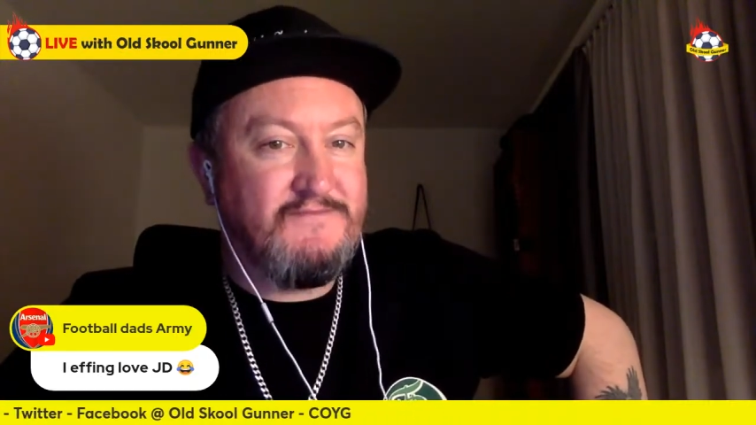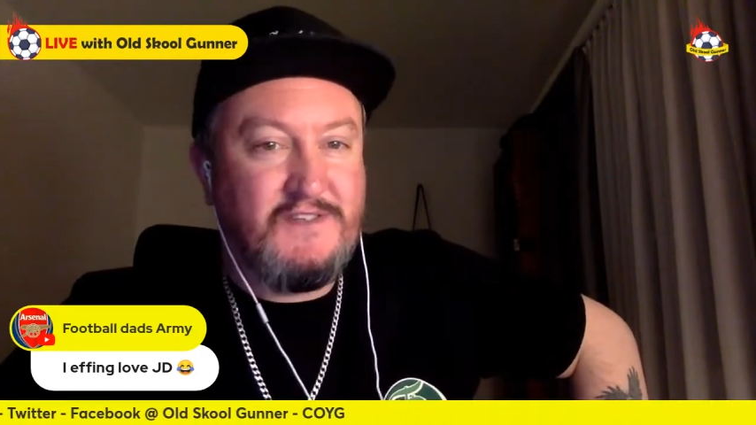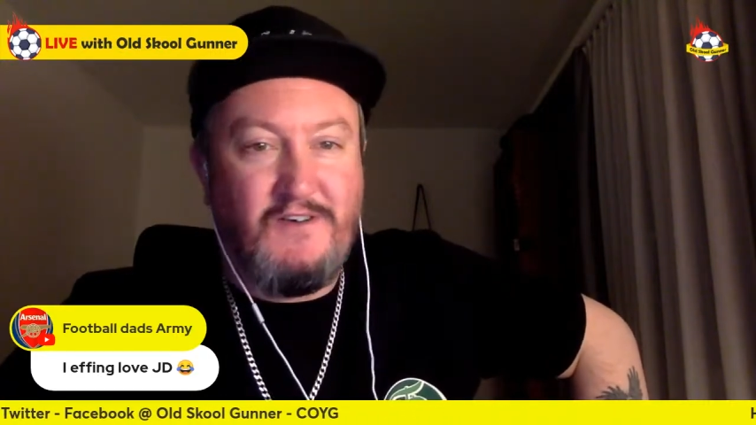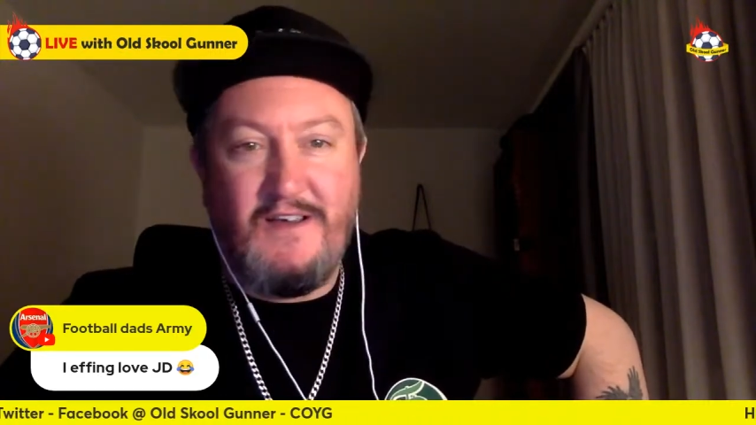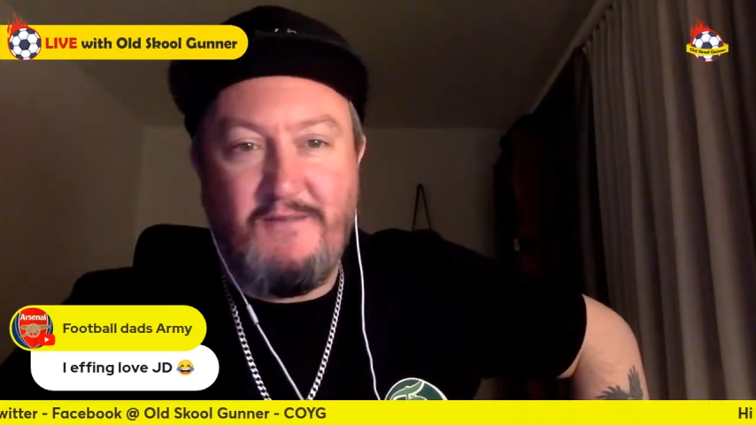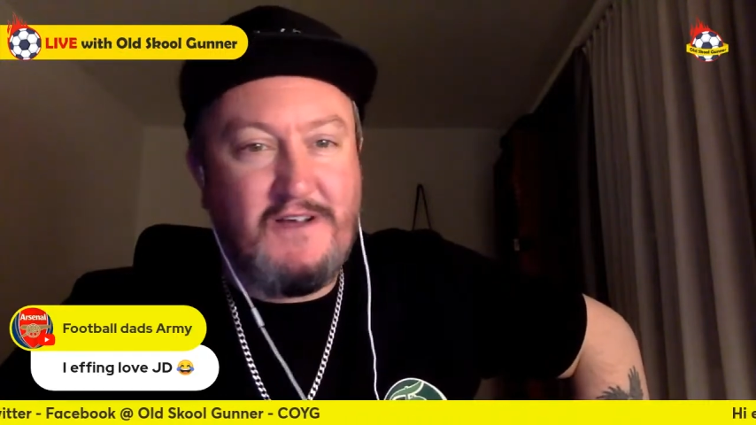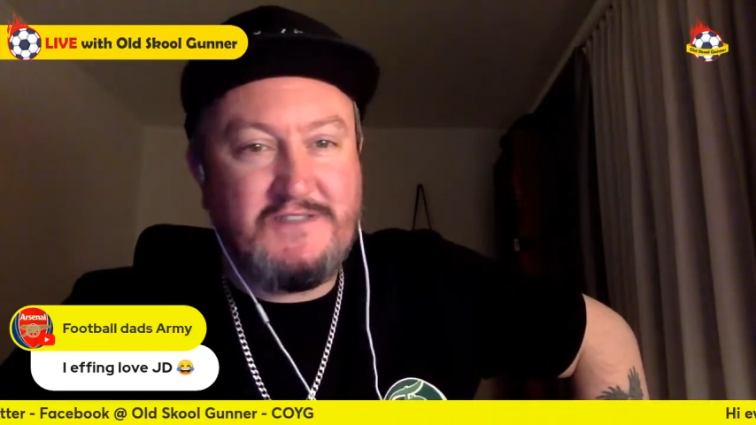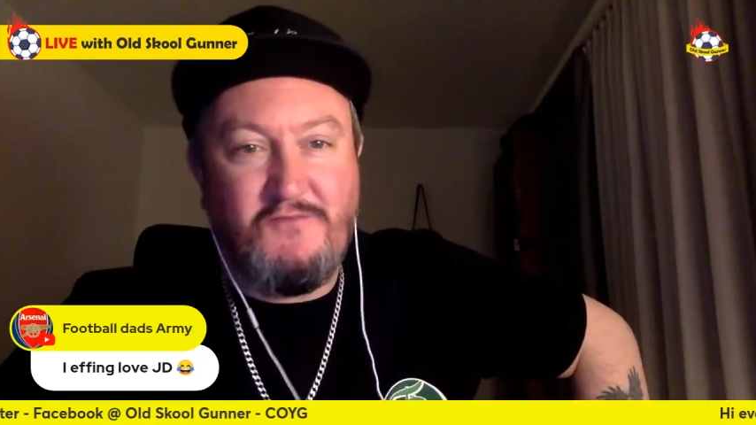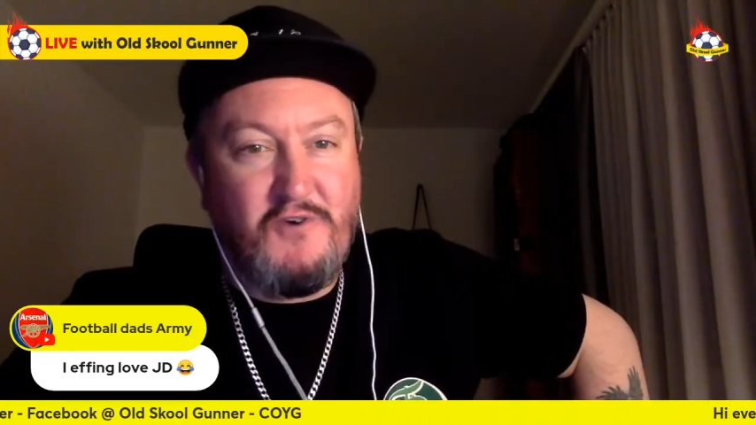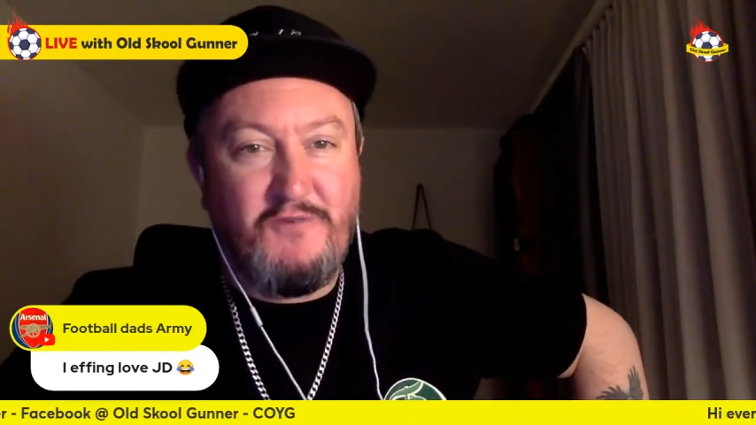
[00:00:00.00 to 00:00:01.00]
You know, it
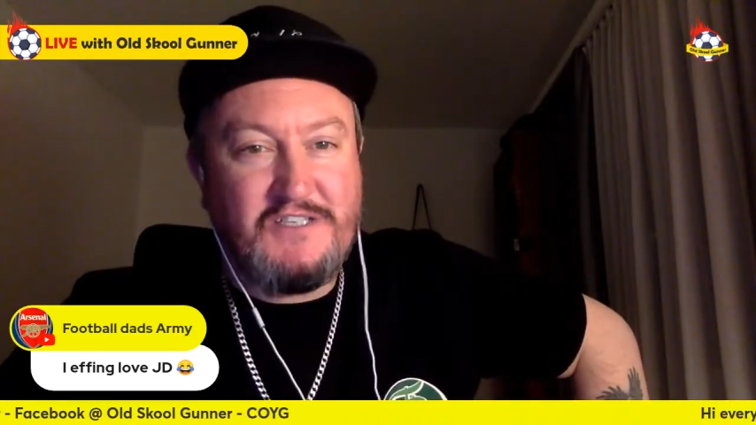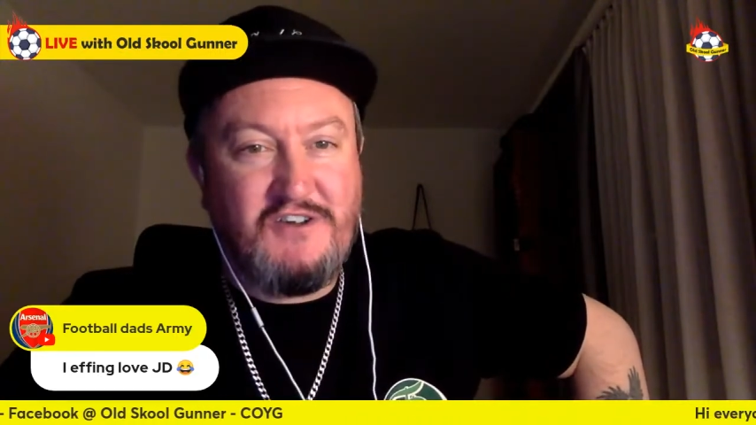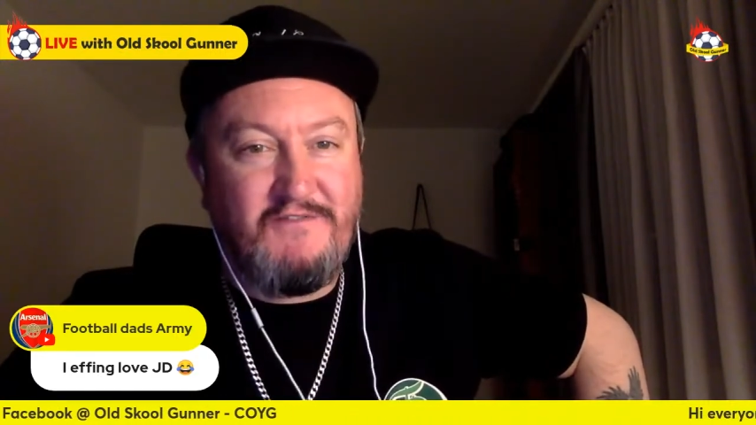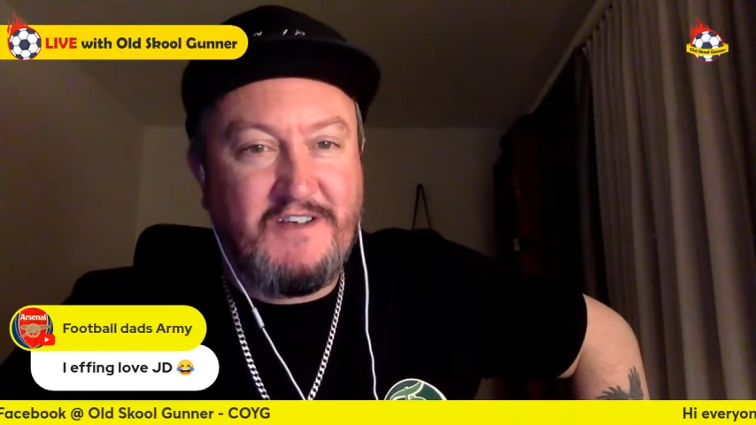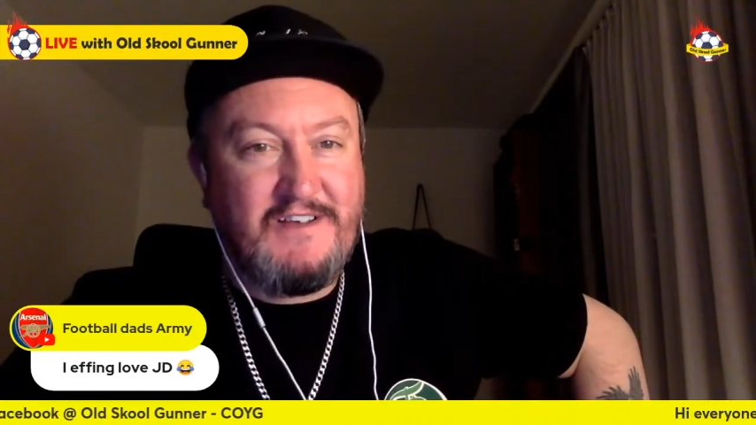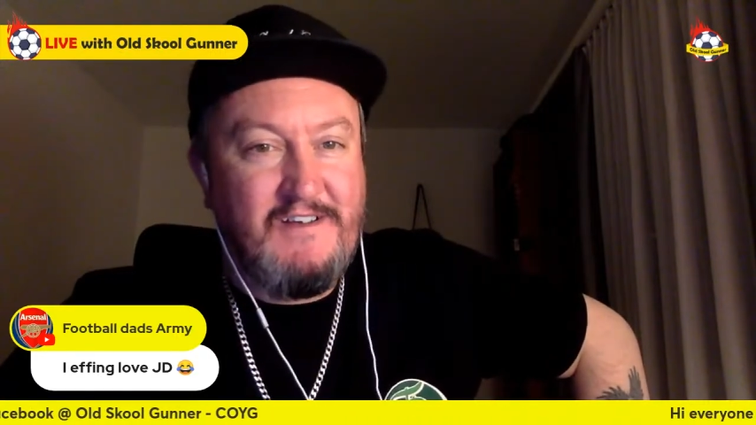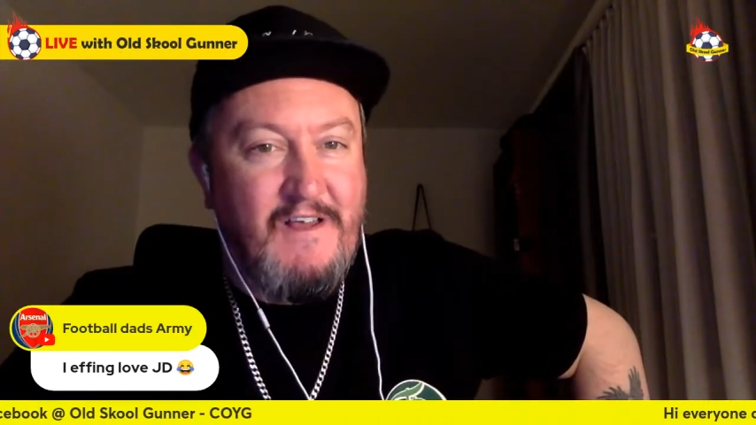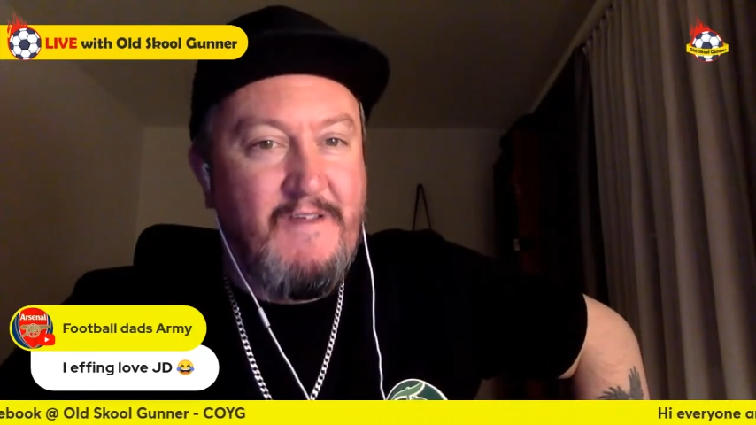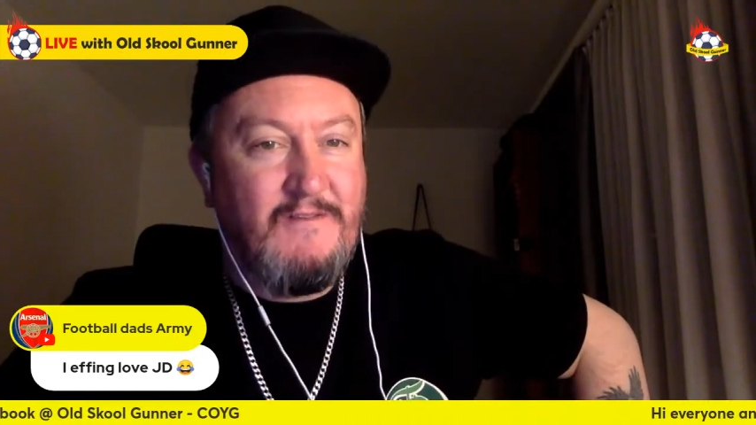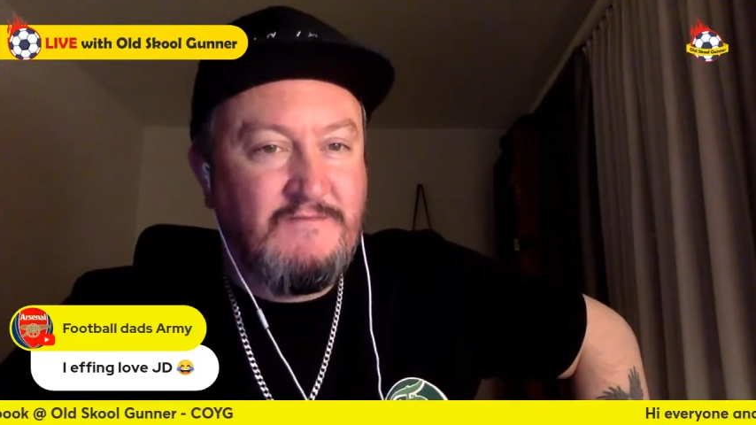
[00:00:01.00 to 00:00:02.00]
wasn't one way traffic,
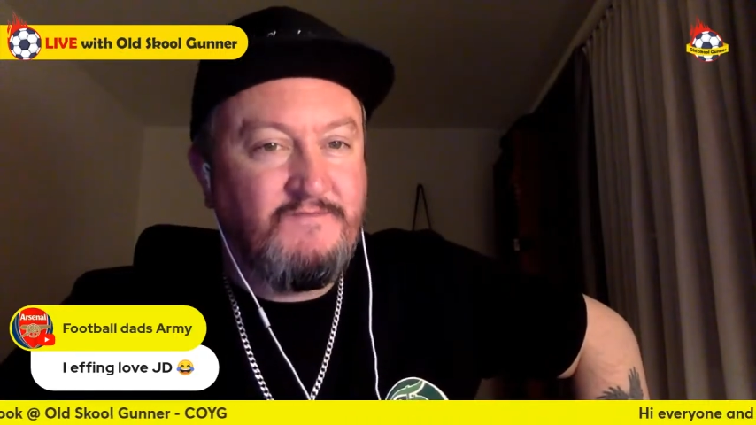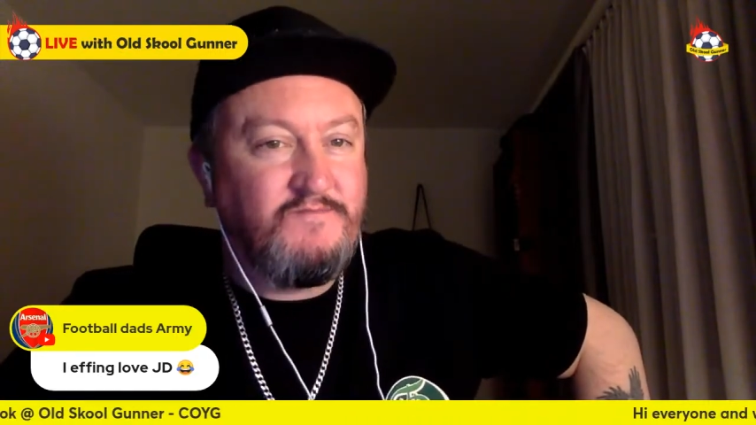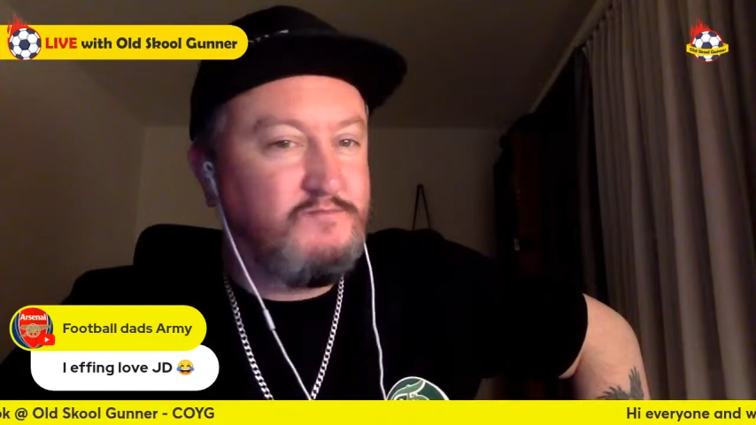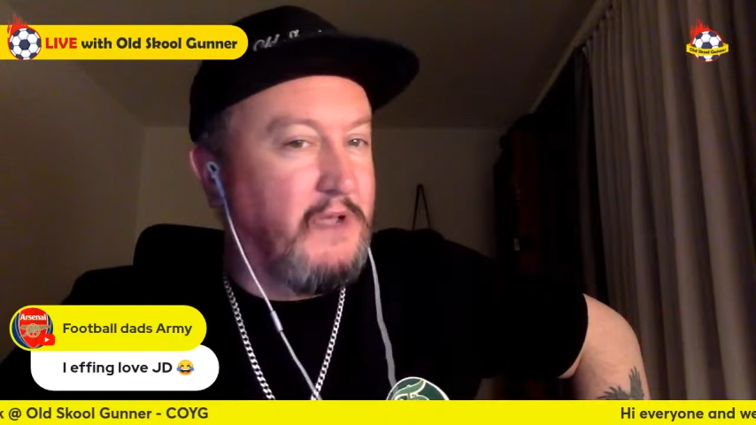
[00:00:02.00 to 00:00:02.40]
but